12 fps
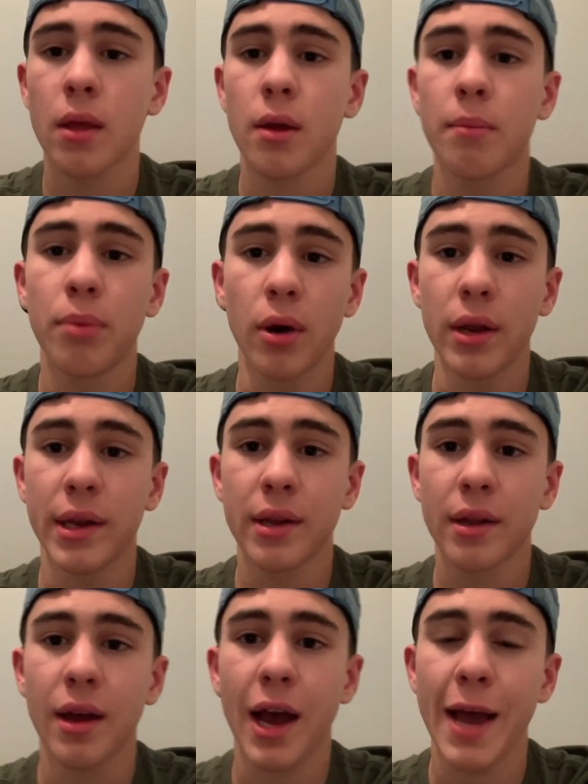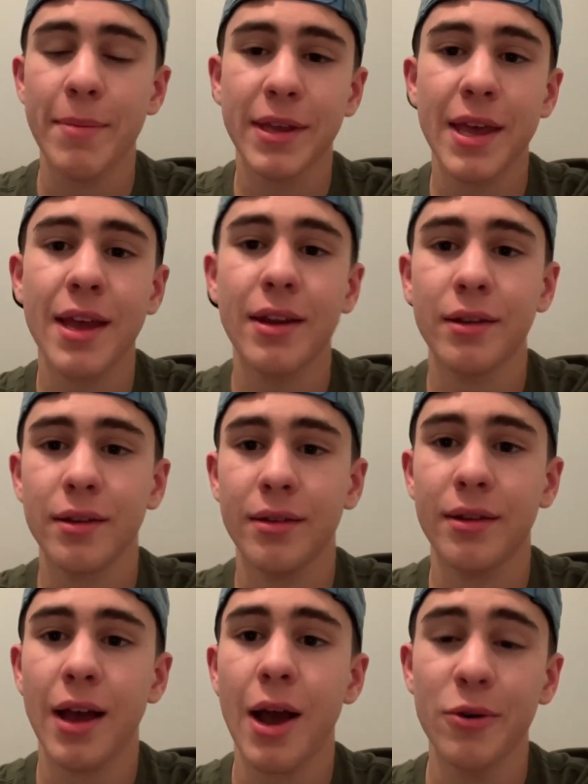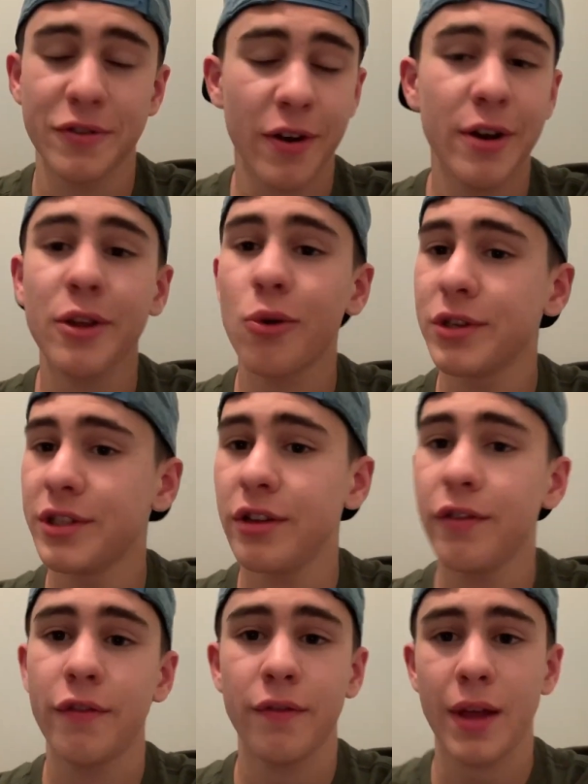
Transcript: But I was very inquisitive, I